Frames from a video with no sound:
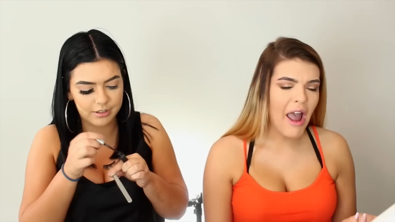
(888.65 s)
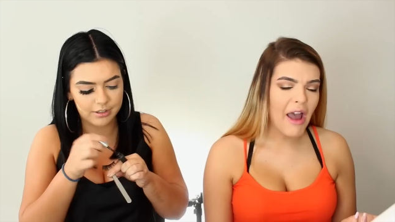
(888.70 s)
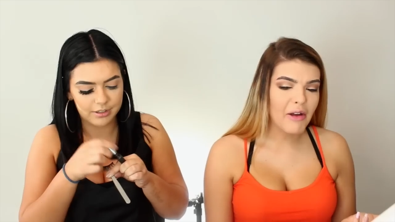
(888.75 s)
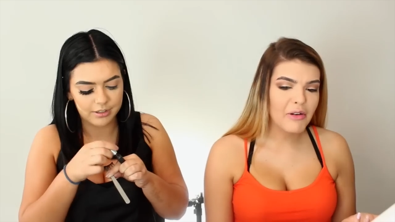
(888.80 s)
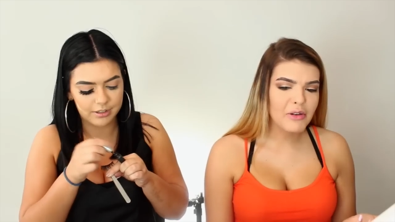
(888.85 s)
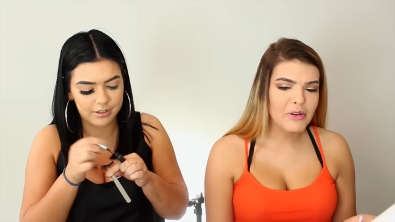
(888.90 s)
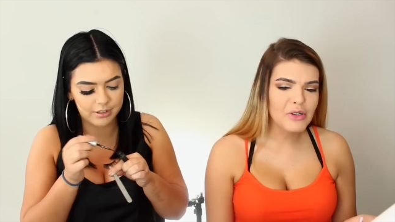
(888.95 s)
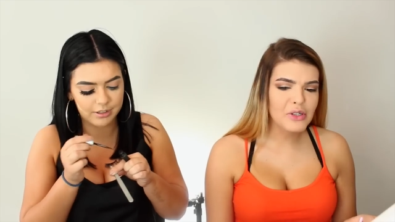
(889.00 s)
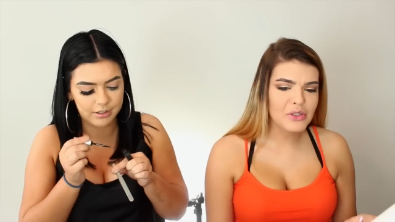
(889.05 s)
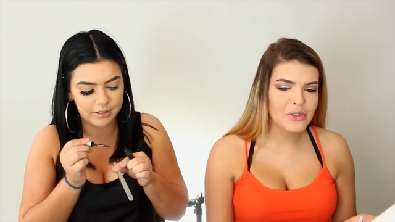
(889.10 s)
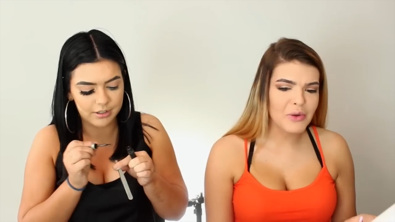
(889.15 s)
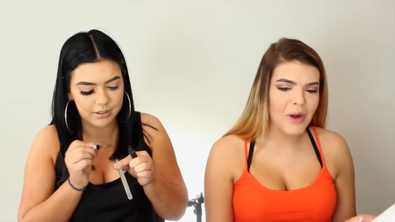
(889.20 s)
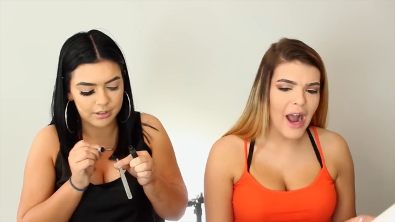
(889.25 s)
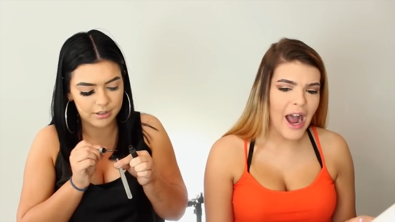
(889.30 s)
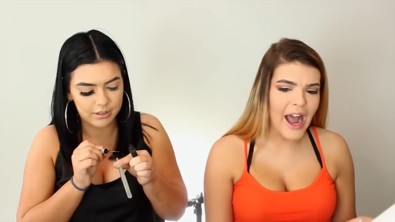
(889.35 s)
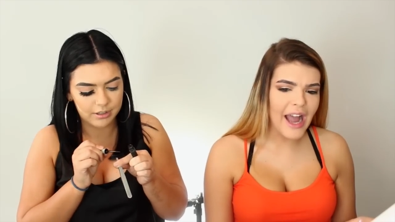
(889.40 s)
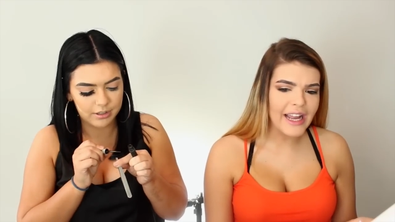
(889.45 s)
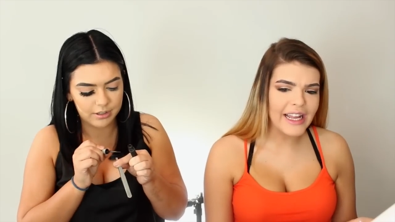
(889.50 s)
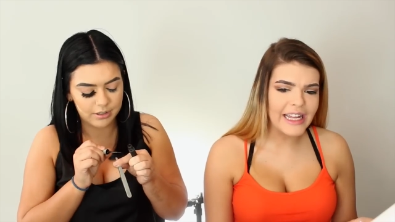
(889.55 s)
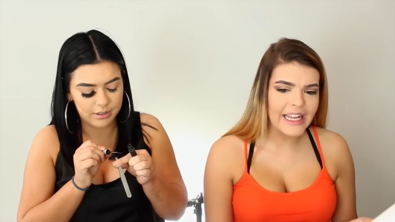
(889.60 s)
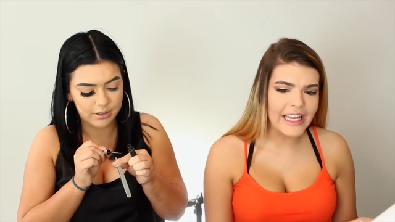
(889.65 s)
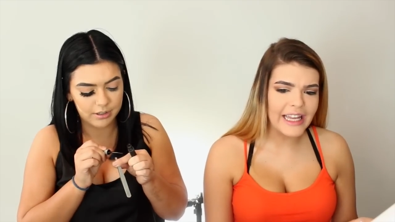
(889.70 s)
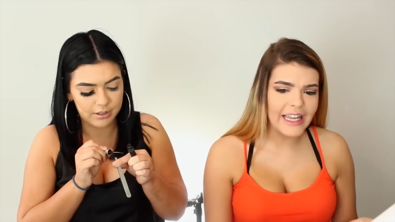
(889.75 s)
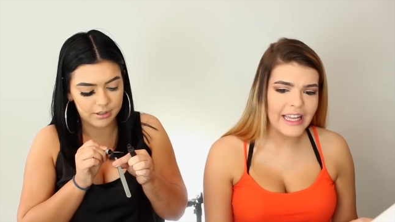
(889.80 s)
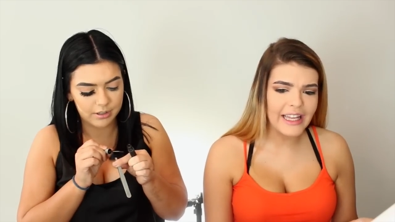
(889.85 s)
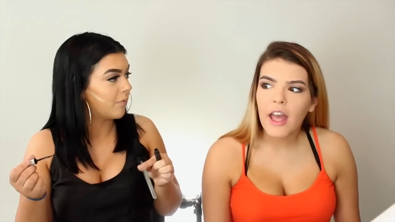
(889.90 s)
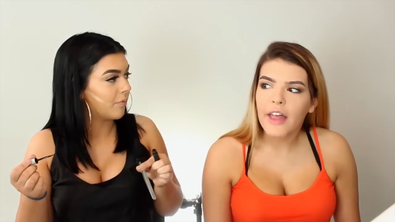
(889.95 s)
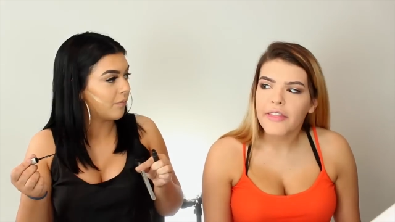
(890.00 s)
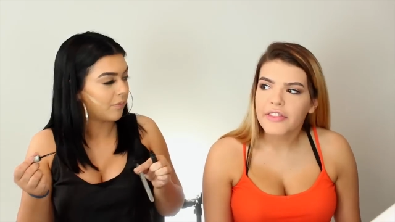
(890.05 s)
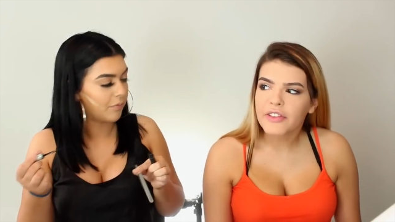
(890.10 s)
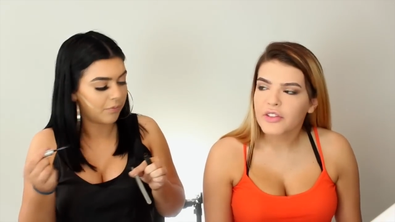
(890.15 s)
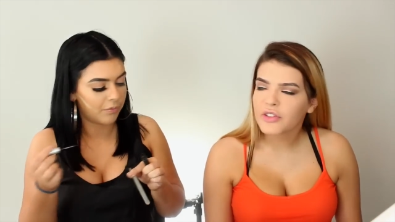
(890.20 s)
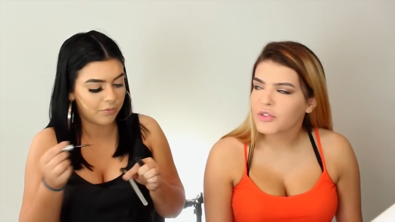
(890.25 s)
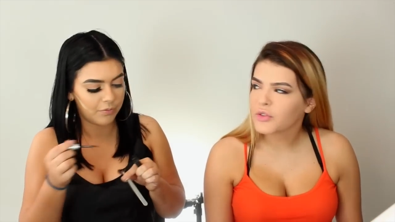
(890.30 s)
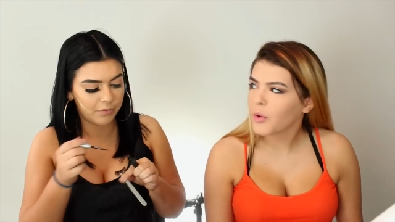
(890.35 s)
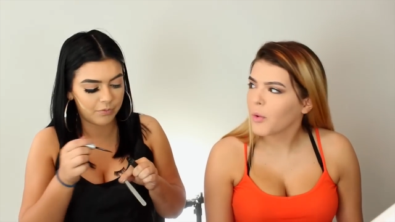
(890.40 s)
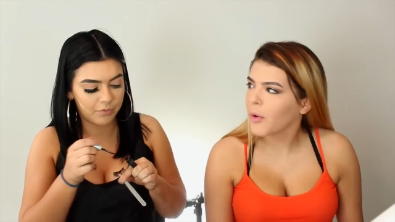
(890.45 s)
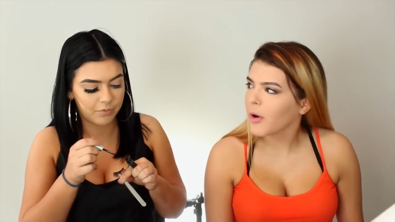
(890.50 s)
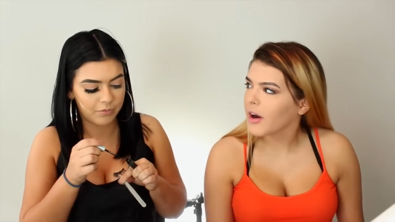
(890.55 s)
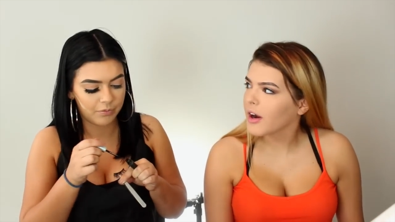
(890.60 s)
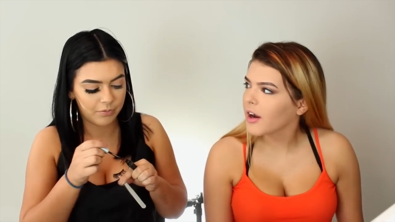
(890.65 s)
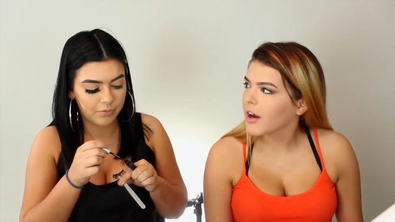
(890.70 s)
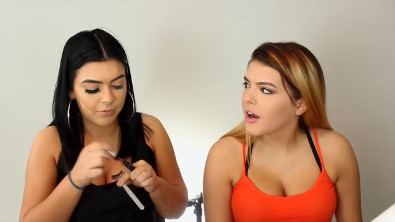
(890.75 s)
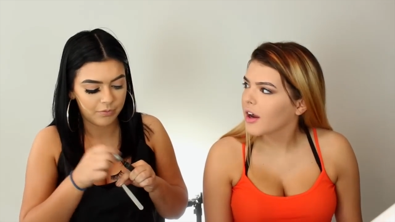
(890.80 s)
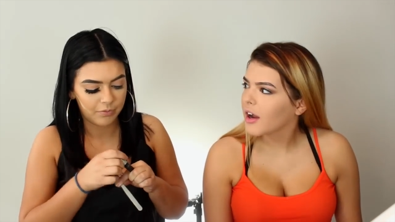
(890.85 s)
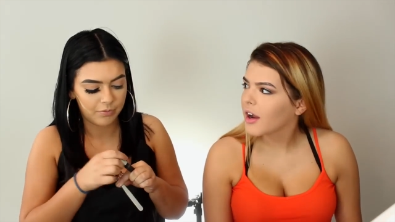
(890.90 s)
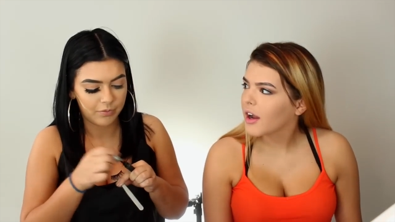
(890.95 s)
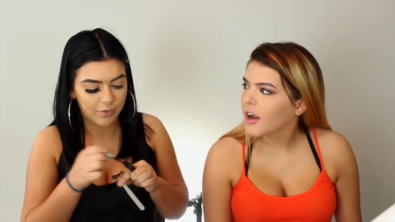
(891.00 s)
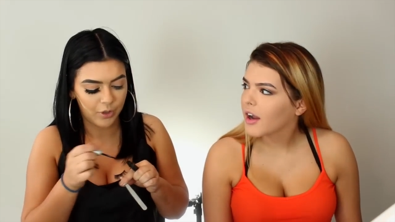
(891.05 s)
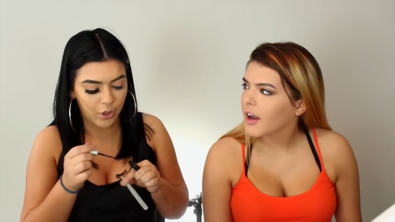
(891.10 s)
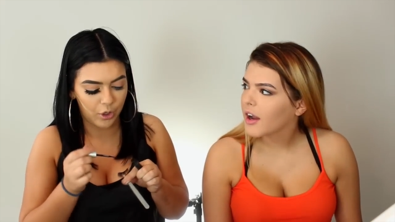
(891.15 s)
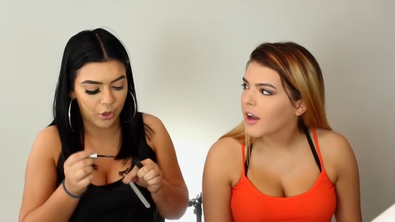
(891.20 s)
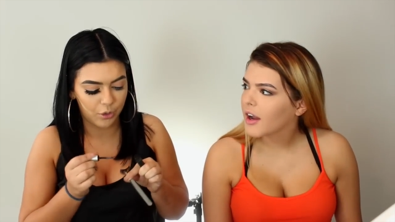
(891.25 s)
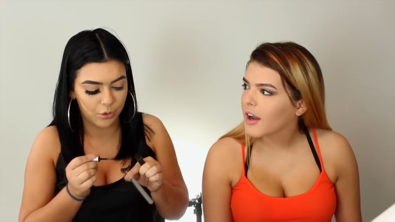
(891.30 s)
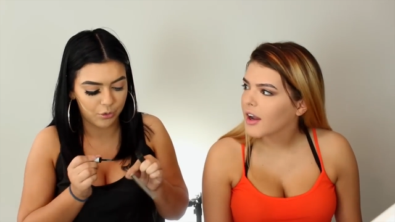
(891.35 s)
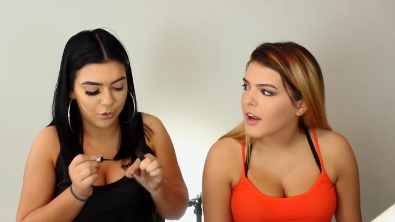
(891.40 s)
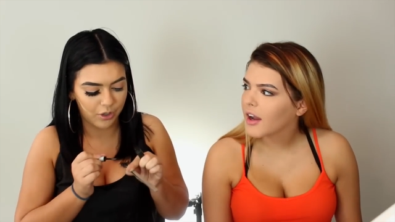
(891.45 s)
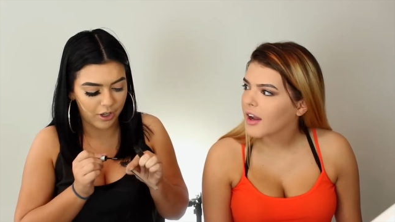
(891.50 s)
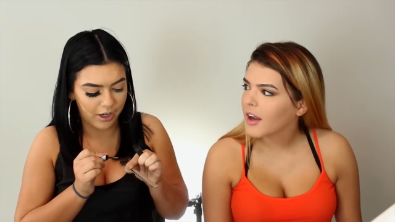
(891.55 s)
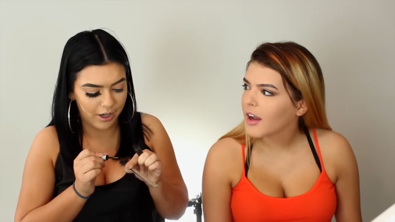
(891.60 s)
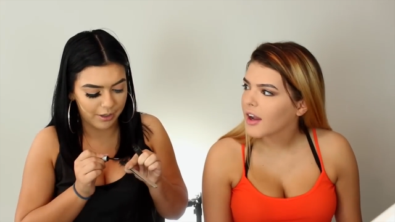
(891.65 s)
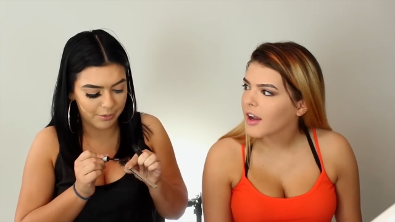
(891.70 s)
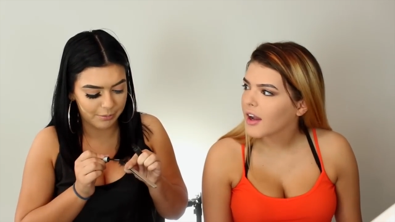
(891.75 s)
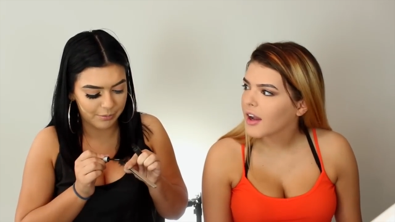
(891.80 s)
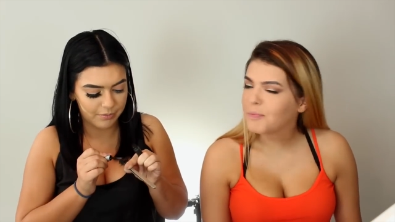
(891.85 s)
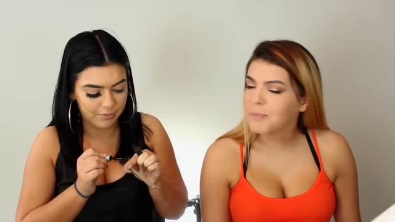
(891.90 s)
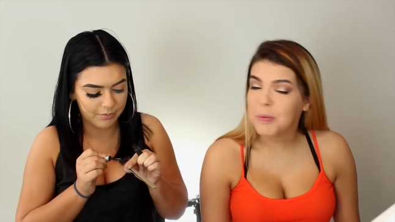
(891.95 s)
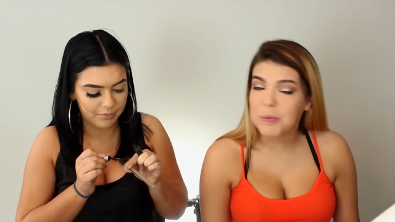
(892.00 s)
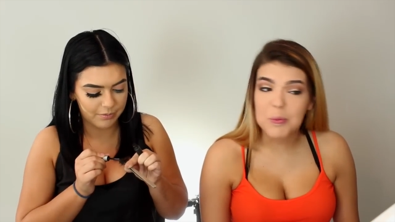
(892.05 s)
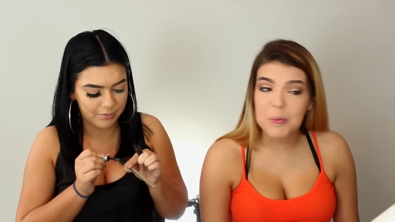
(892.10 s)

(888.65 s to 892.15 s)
Speaker 1: How do you try it? At the store? Oh crap.